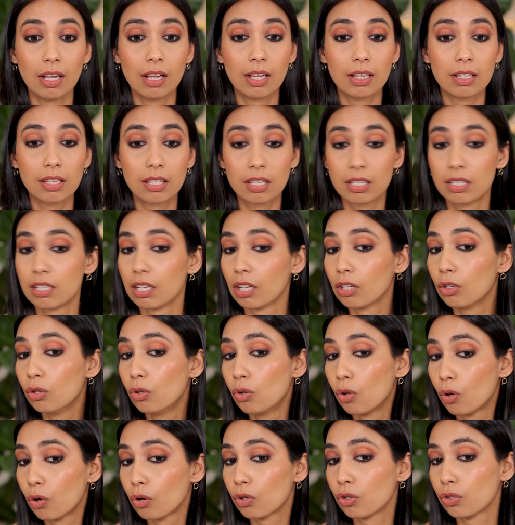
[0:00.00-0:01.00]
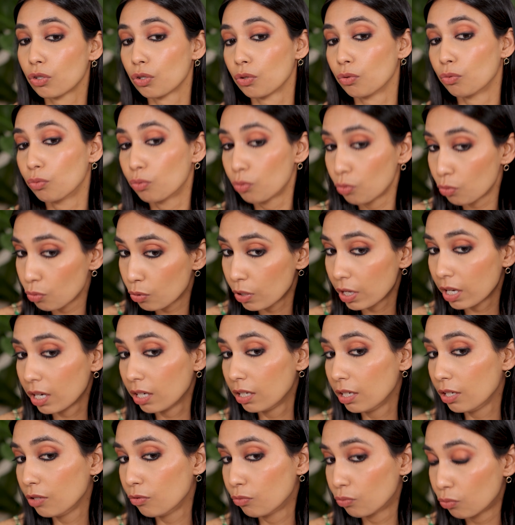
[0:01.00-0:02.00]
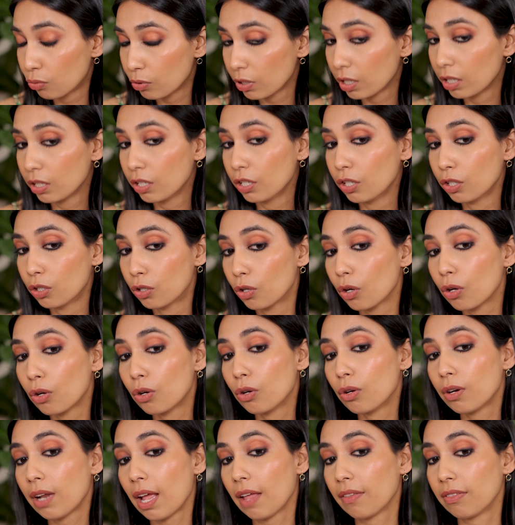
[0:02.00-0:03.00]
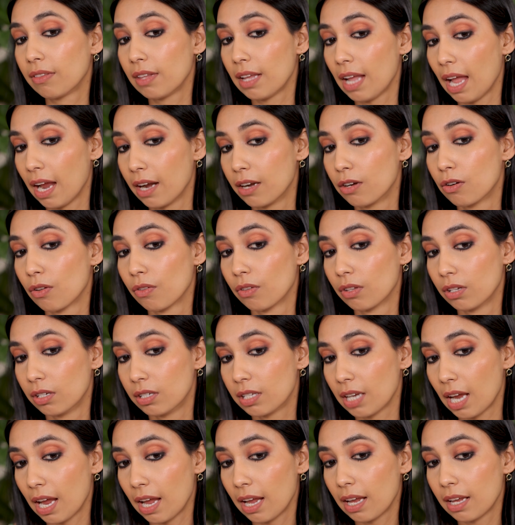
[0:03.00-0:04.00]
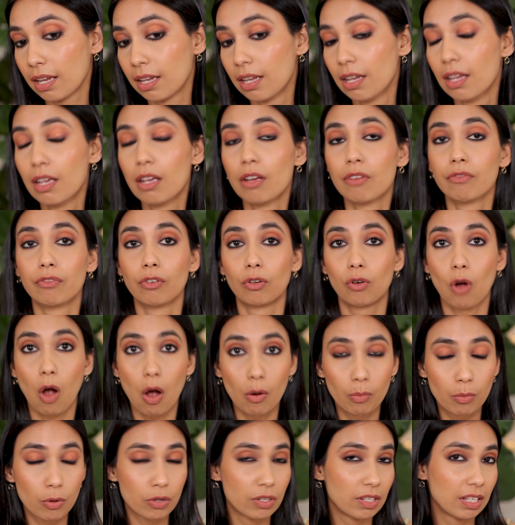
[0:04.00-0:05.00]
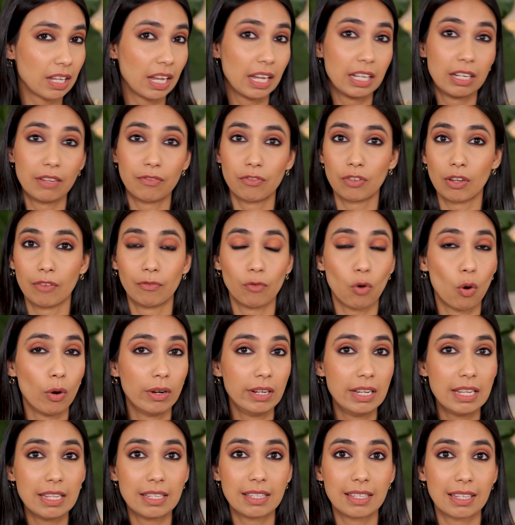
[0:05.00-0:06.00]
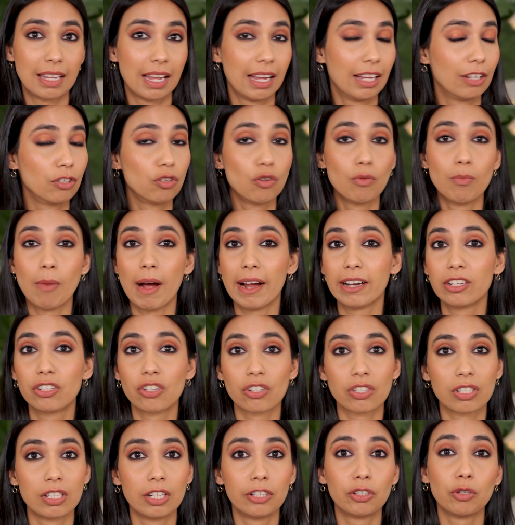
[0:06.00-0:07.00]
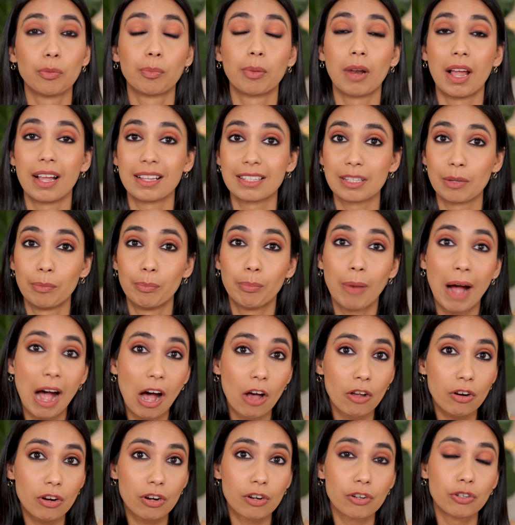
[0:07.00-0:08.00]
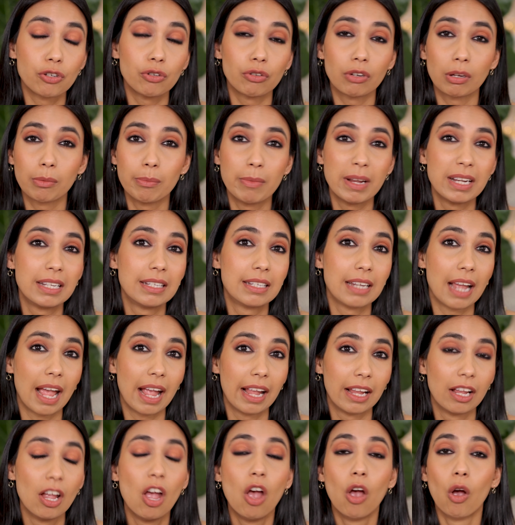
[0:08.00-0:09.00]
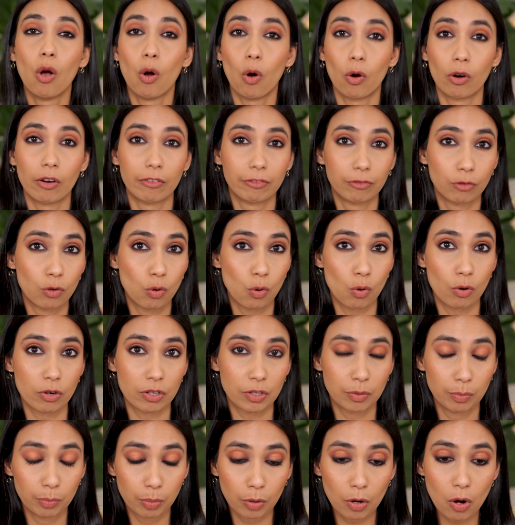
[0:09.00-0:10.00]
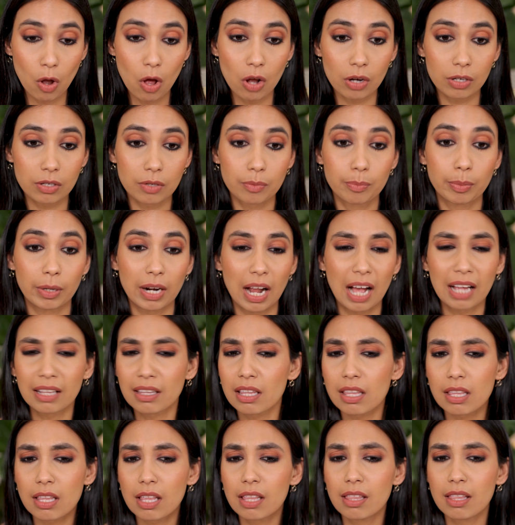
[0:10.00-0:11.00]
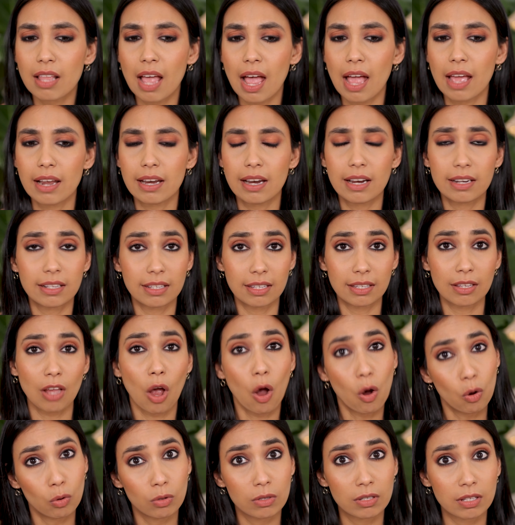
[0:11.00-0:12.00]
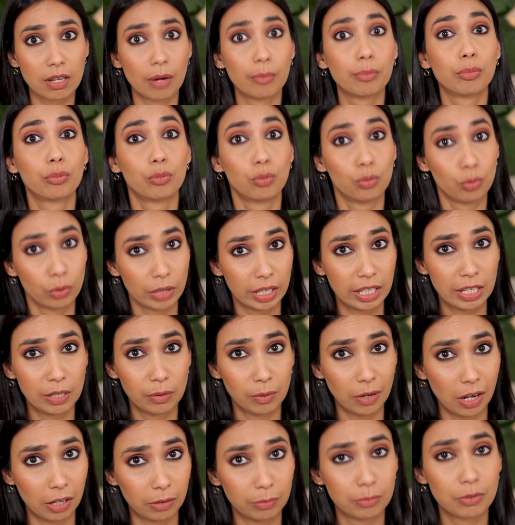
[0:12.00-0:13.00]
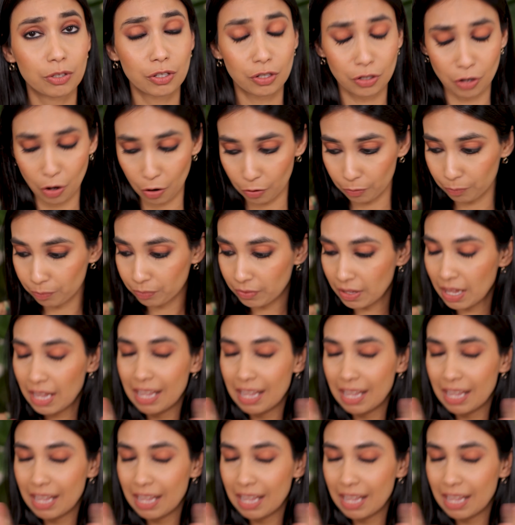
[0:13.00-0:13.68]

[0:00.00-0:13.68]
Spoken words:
still looks really good at the end of the day. For combo skin, if you have oily skin, you might just need to apply some powder during midday or of course blot, but other than that, it holds up really well. So